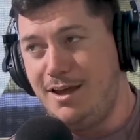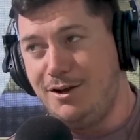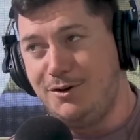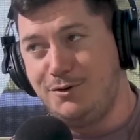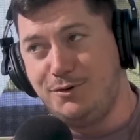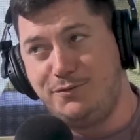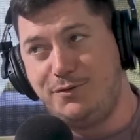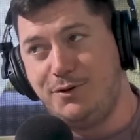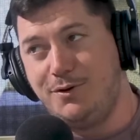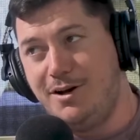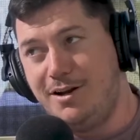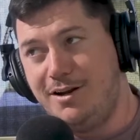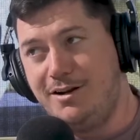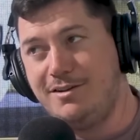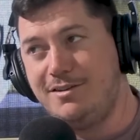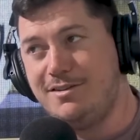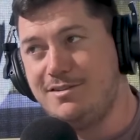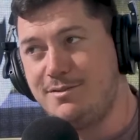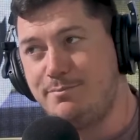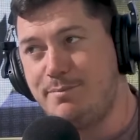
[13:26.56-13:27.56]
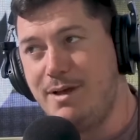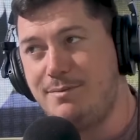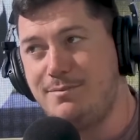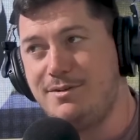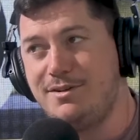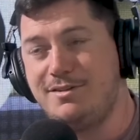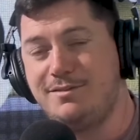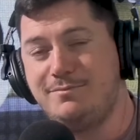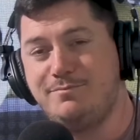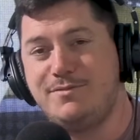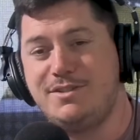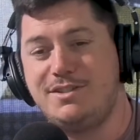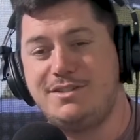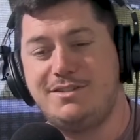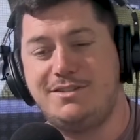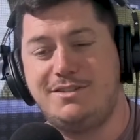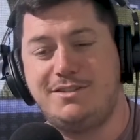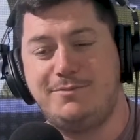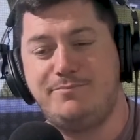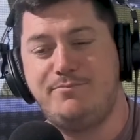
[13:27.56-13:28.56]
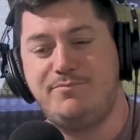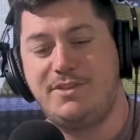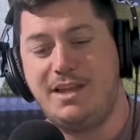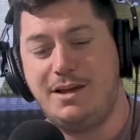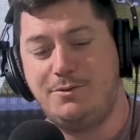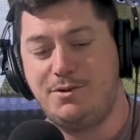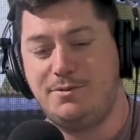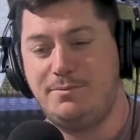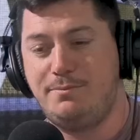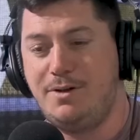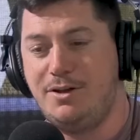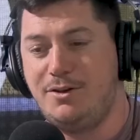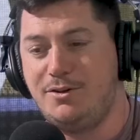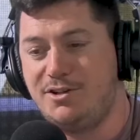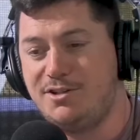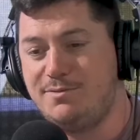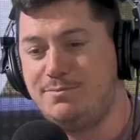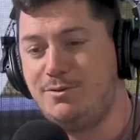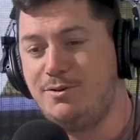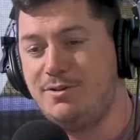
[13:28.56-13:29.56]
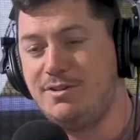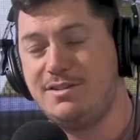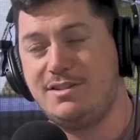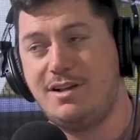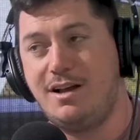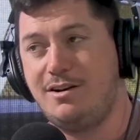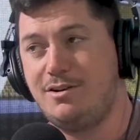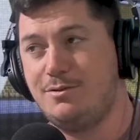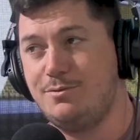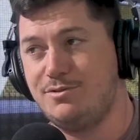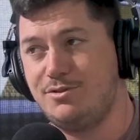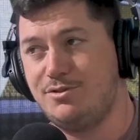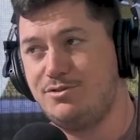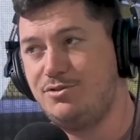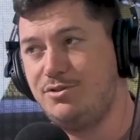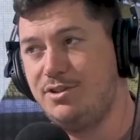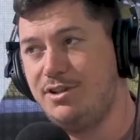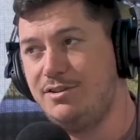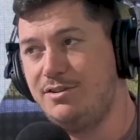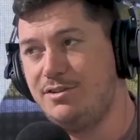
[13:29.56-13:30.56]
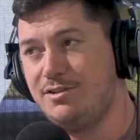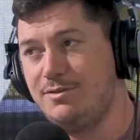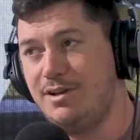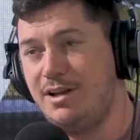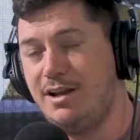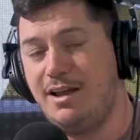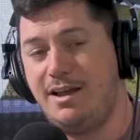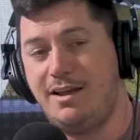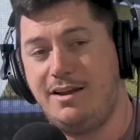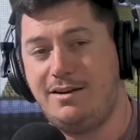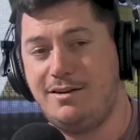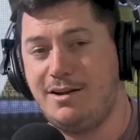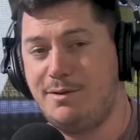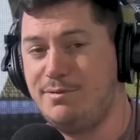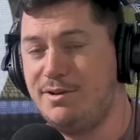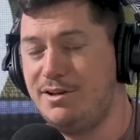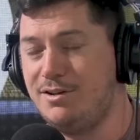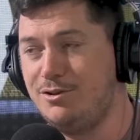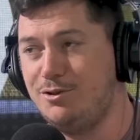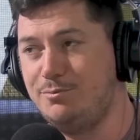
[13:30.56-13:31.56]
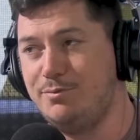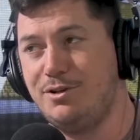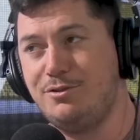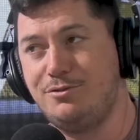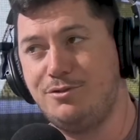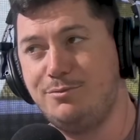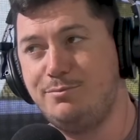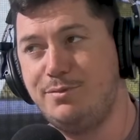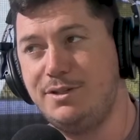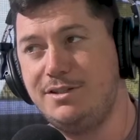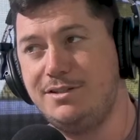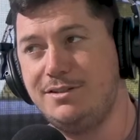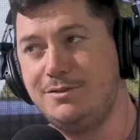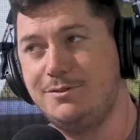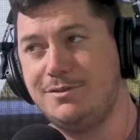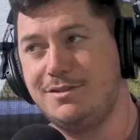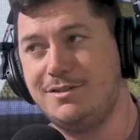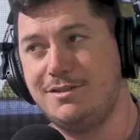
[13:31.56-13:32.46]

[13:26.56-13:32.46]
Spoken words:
good few All-Irelands at badminton, so that would have been my other sport, and soccer was just thrown in there as well, and I played a good bit of rugby too.